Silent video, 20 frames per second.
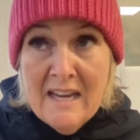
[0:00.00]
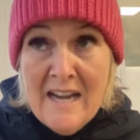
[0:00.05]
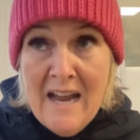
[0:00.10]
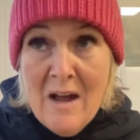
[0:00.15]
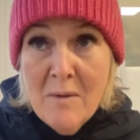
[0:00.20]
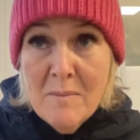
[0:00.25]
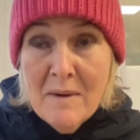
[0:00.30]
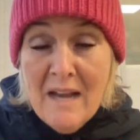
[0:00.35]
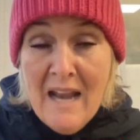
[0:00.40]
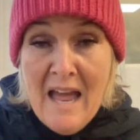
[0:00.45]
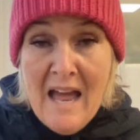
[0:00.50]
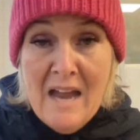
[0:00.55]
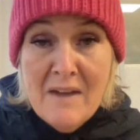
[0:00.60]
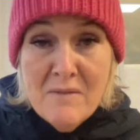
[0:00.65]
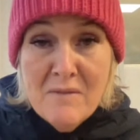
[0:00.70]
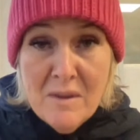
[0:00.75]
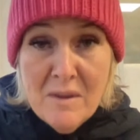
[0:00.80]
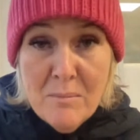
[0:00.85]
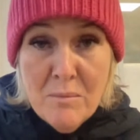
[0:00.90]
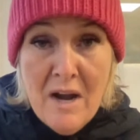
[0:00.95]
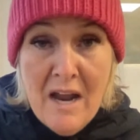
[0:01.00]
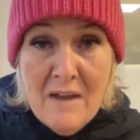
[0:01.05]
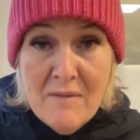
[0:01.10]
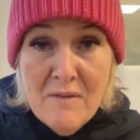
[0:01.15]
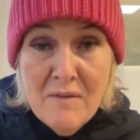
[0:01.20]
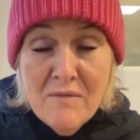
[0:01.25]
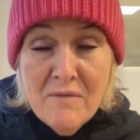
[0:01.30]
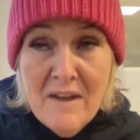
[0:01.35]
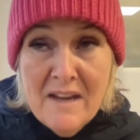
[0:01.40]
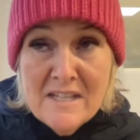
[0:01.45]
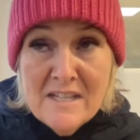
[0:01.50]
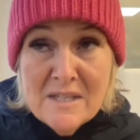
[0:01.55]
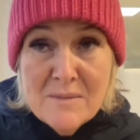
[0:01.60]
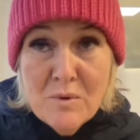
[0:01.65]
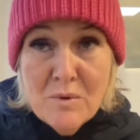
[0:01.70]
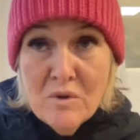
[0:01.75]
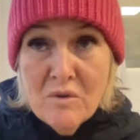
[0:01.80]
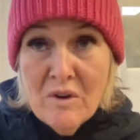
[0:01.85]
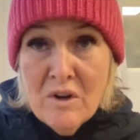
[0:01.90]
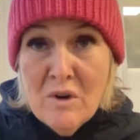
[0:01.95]
And I'll be live in the private
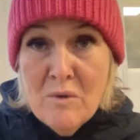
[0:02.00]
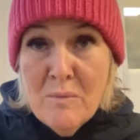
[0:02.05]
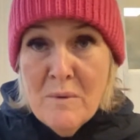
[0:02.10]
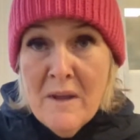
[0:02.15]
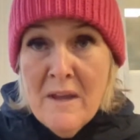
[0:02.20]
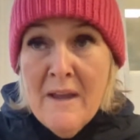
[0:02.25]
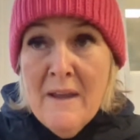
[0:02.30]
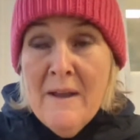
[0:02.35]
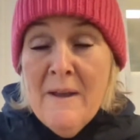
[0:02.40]
Facebook group,